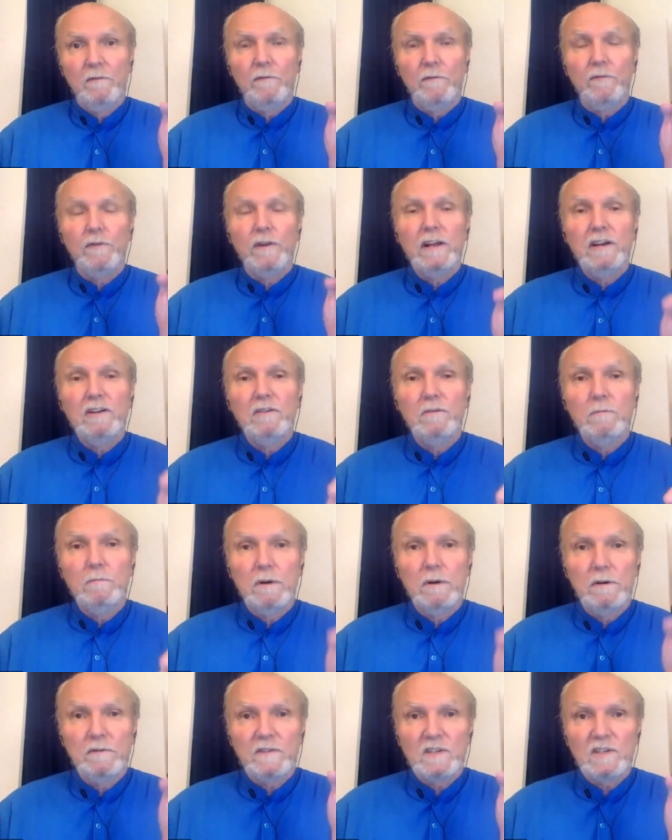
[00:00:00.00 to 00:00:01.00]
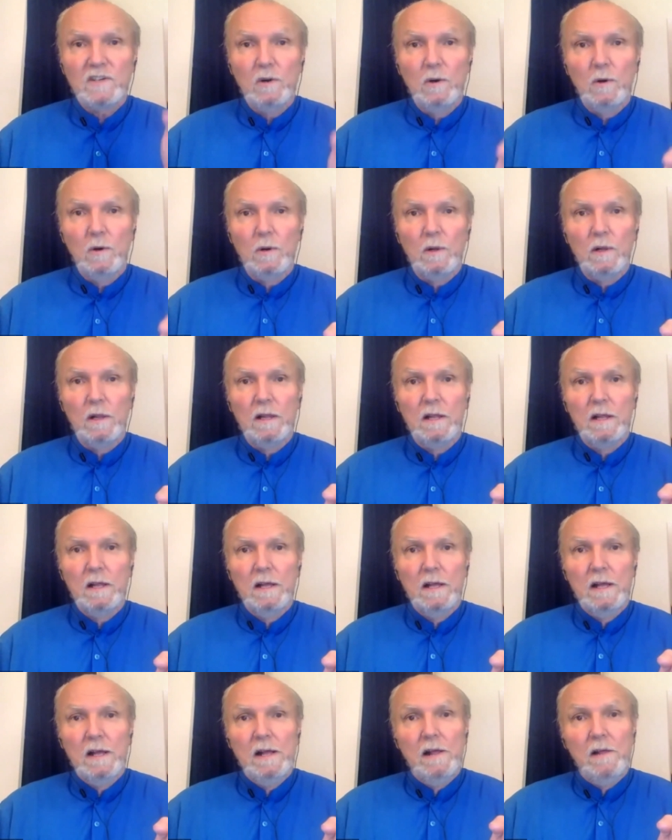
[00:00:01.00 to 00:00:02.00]
freedom of soul,
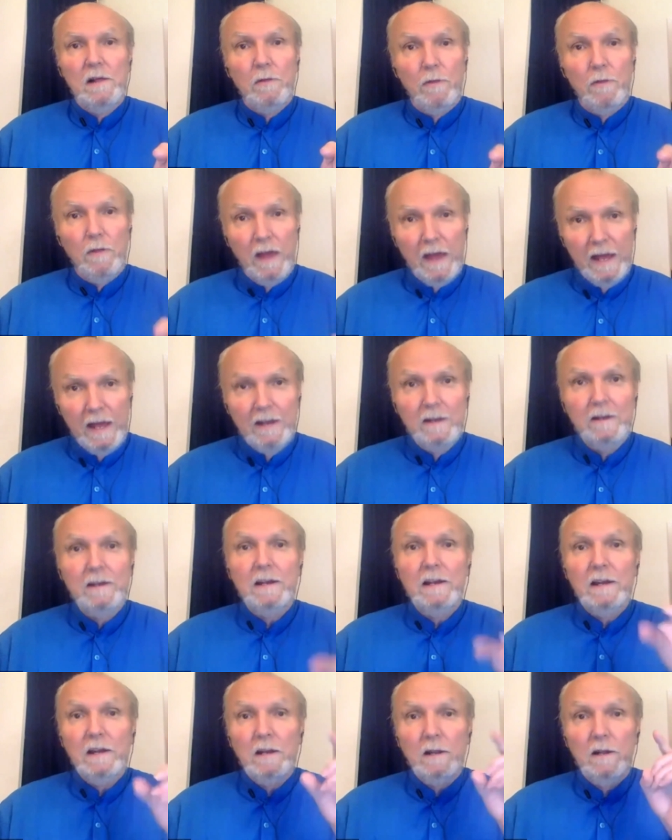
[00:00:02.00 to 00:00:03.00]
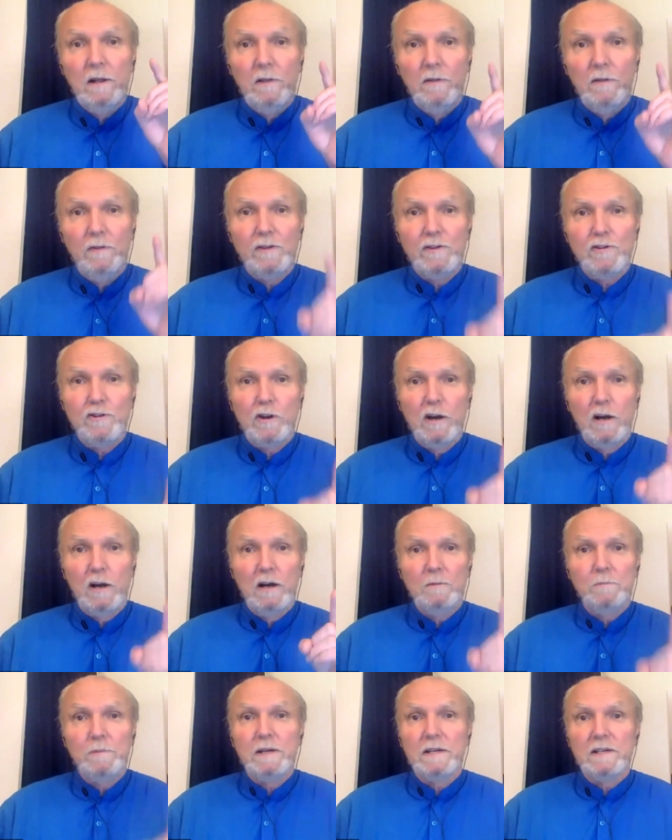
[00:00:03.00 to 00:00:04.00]
then the
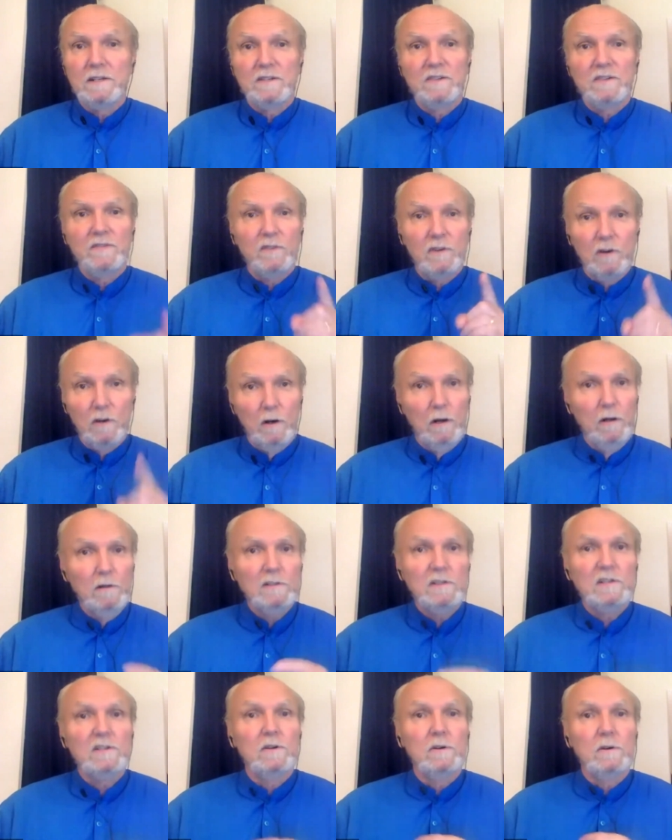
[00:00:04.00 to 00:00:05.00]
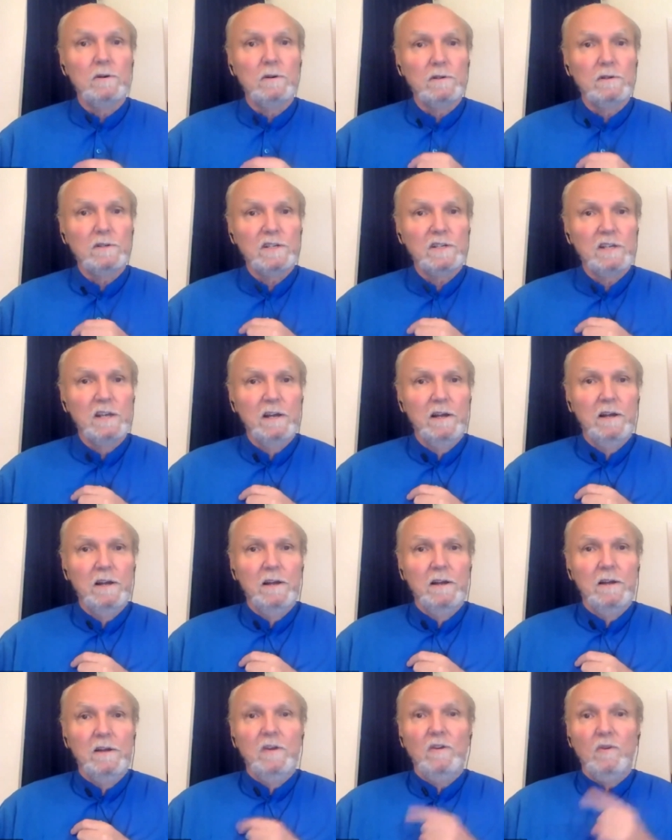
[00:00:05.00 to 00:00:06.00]
job is for all souls.
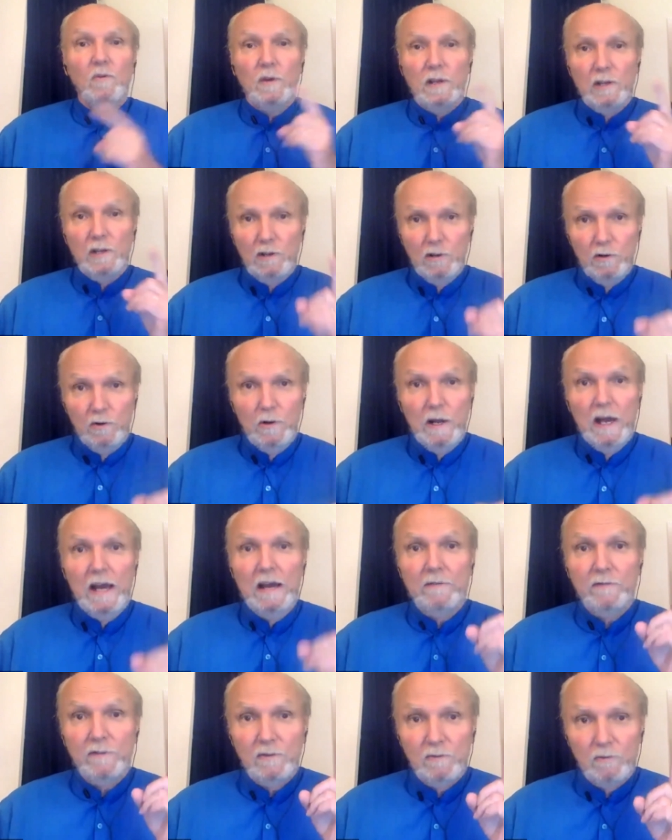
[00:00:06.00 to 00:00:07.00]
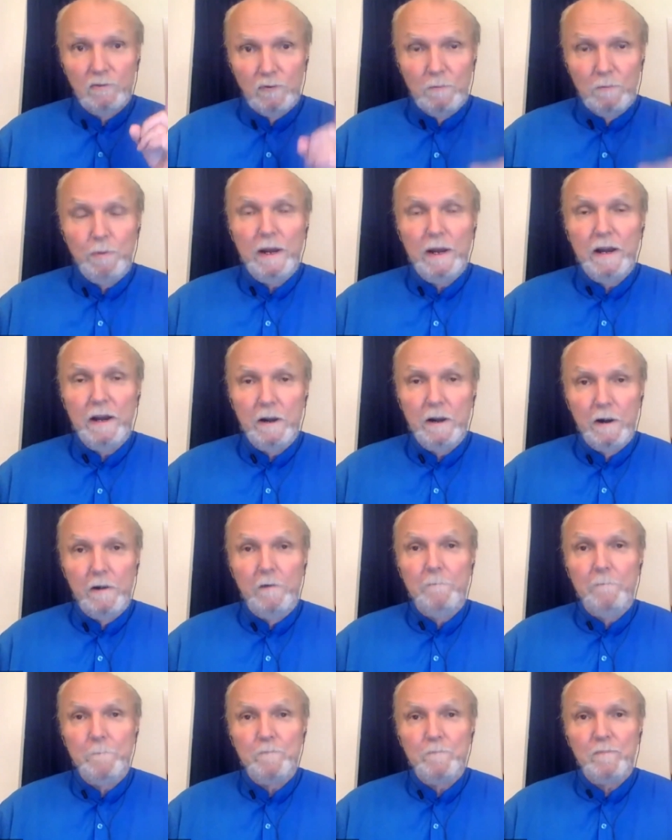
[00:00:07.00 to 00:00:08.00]
We do have to repair
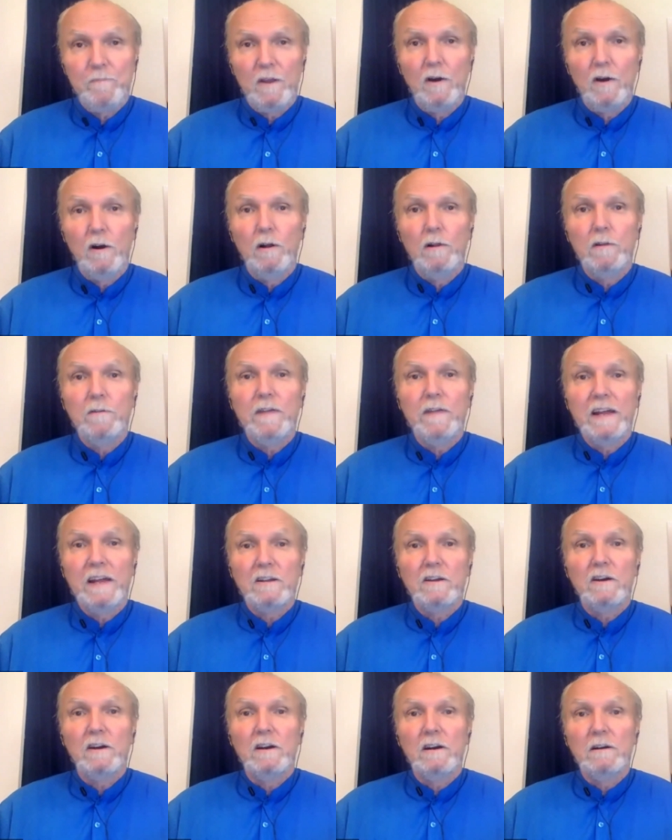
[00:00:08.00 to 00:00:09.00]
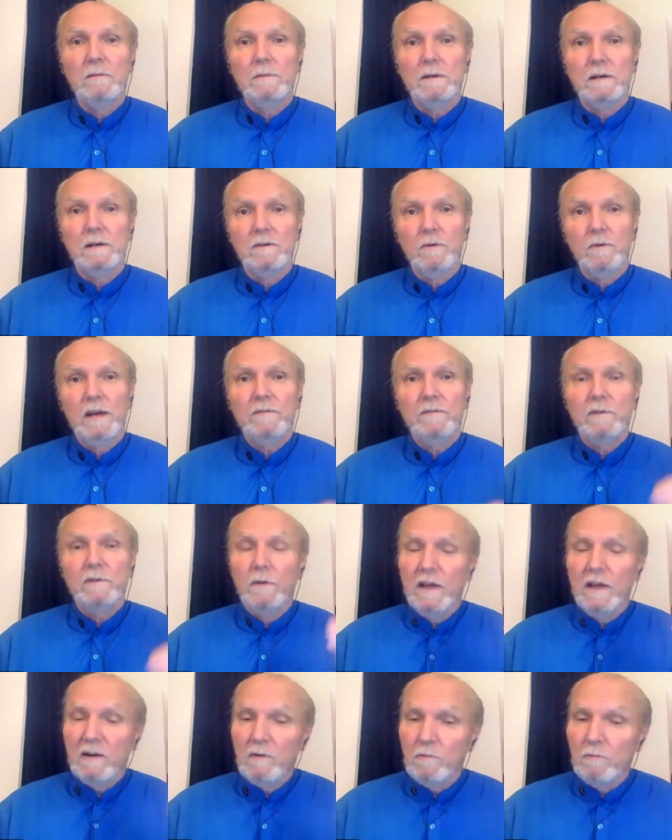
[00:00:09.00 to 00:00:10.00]
all of that karma. We have to
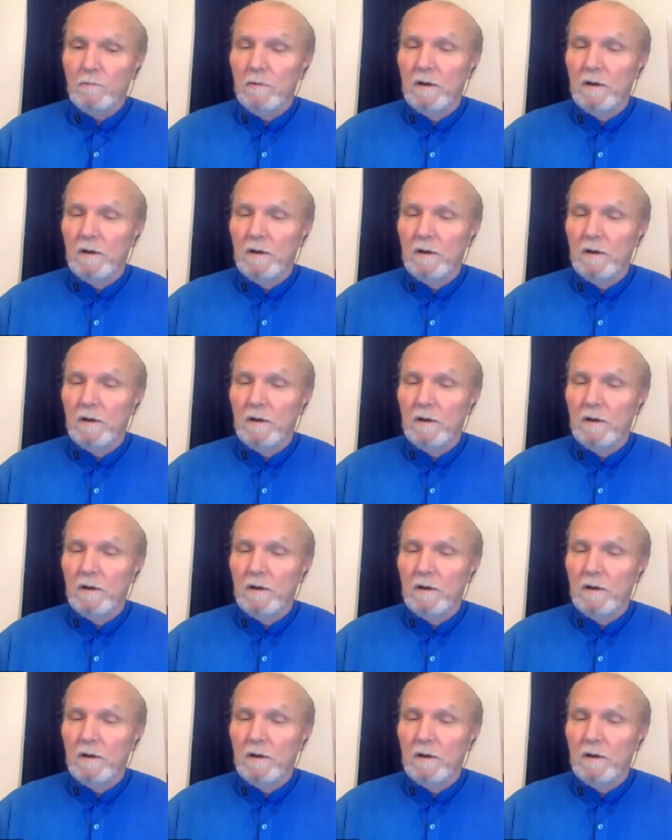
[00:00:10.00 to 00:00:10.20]
then